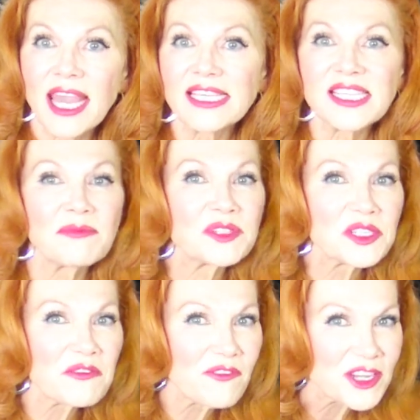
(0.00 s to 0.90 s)
Yes, I'm
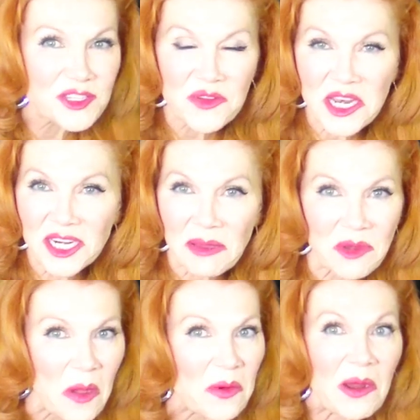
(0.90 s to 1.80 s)
still frustrated.
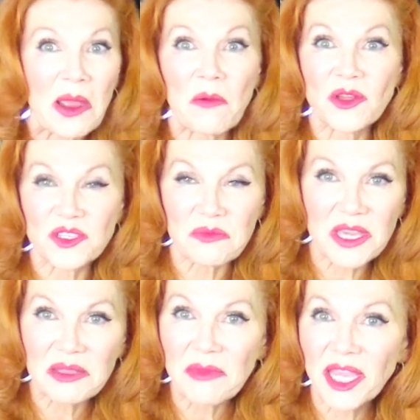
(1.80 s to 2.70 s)
I'm not where I want to
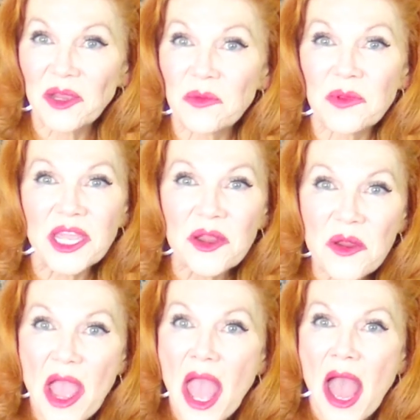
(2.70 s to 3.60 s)
be in my
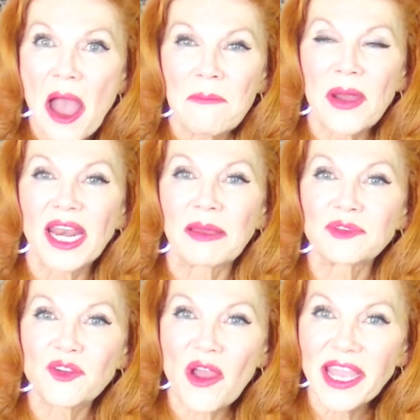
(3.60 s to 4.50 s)
career, but
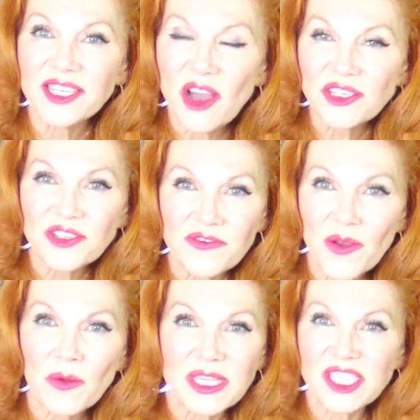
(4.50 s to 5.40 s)
I'm trying not to
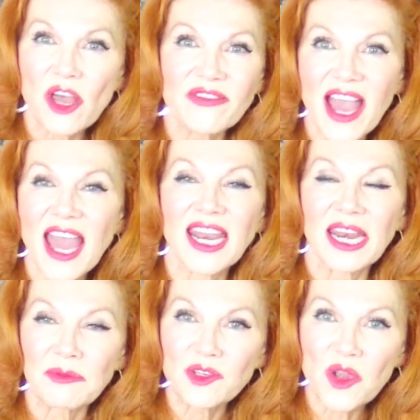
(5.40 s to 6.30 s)
focus on that,
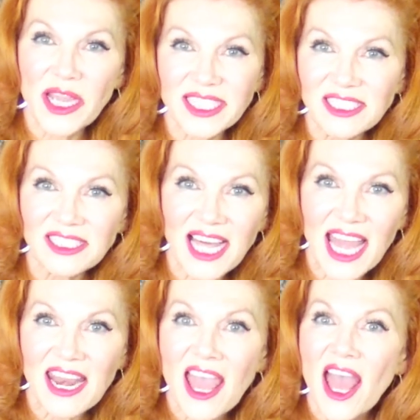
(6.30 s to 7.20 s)
and I'm trying to
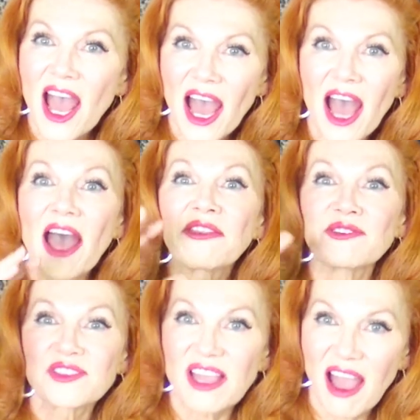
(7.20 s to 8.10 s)
let
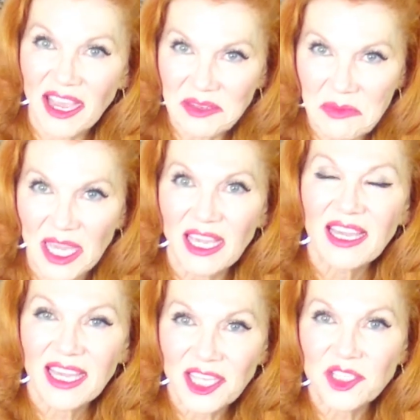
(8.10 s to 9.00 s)
others guide me
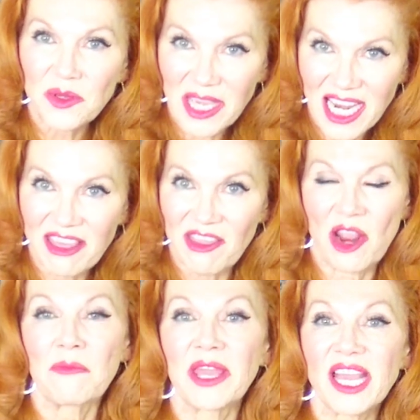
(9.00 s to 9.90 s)
into getting
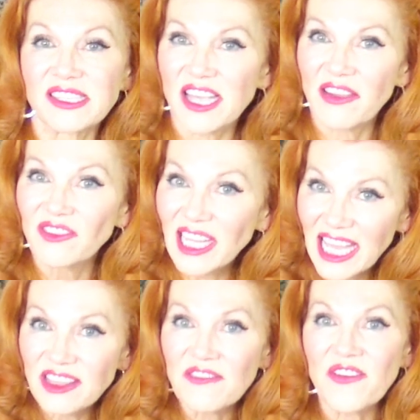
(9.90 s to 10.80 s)
there because I've
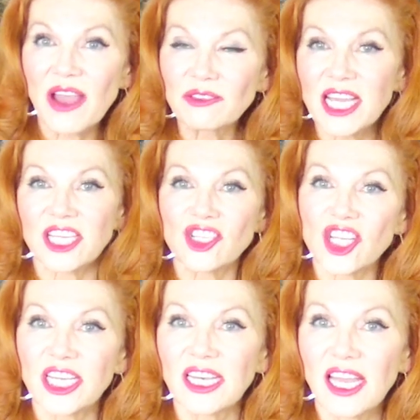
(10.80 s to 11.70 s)
laid the
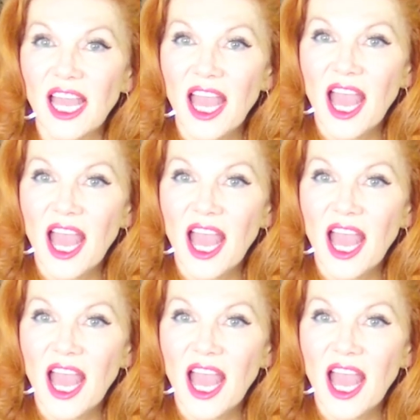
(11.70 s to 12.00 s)
foundation.